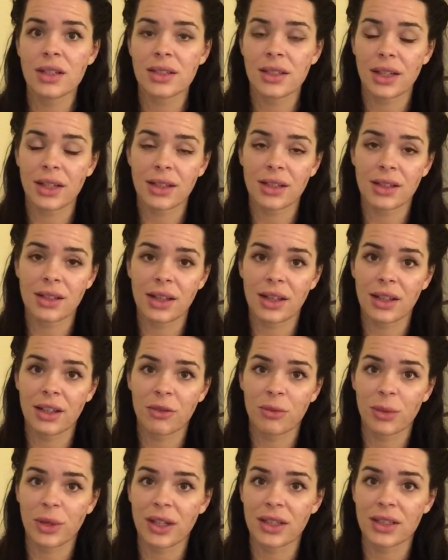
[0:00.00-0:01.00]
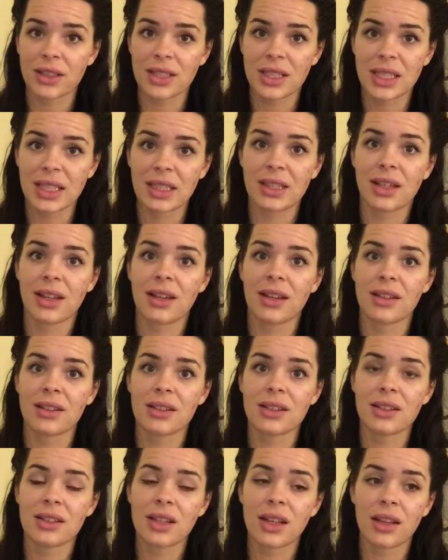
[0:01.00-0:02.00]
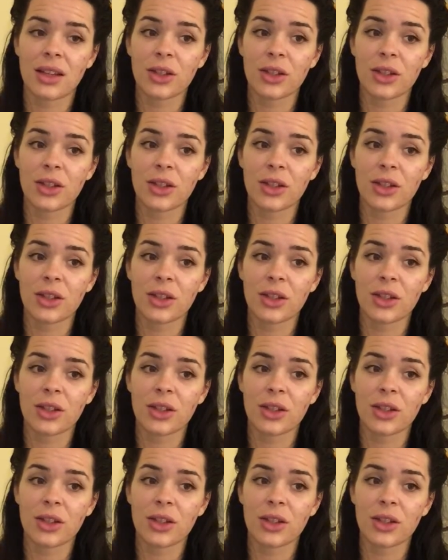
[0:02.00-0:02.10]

take a negative pregnancy test.